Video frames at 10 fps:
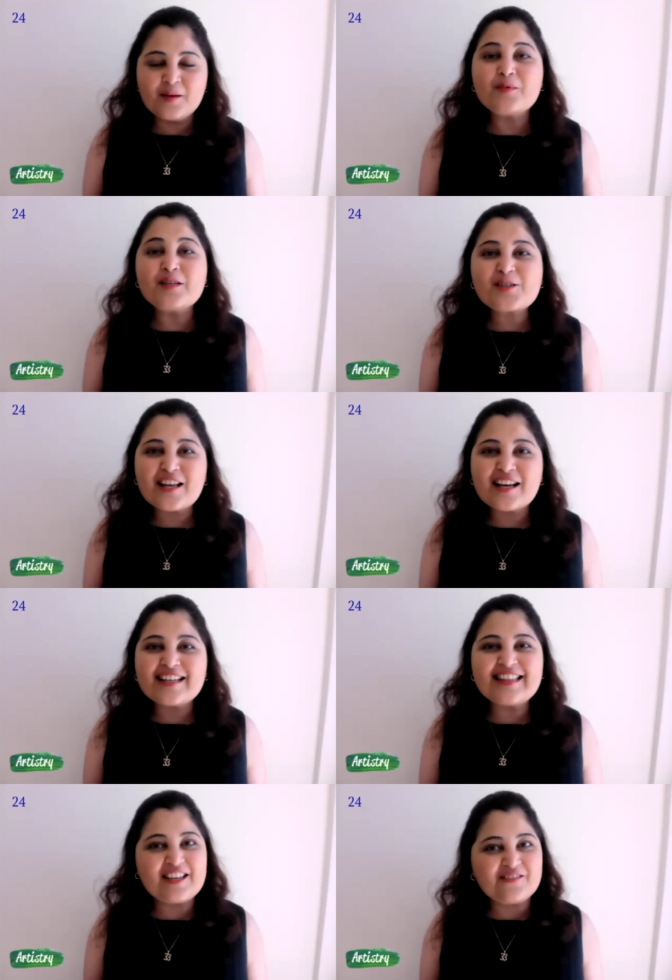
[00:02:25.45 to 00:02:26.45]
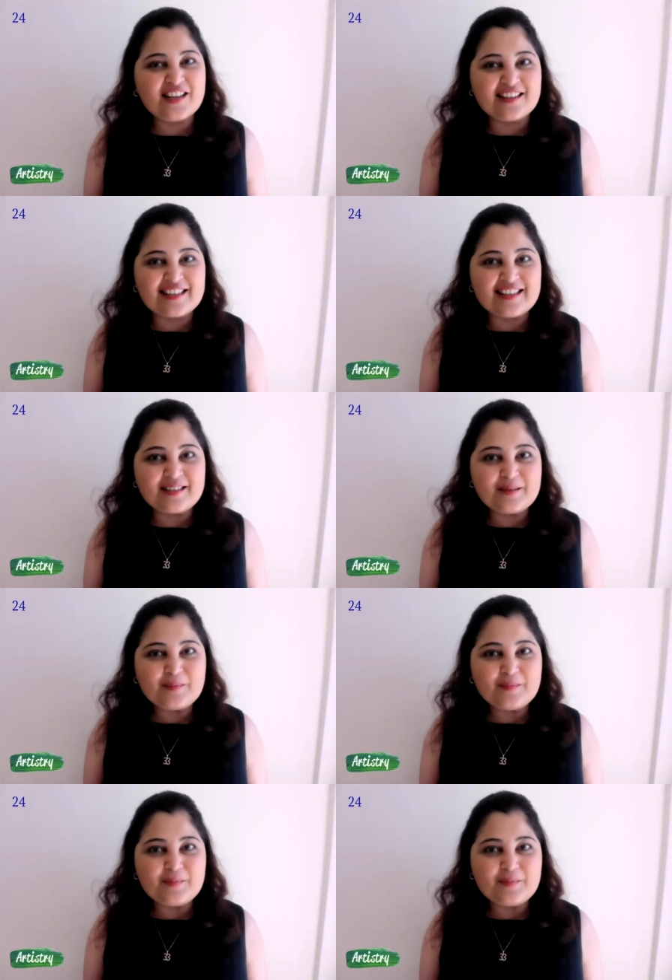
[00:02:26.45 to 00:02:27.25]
Ms. Sonali Devnani.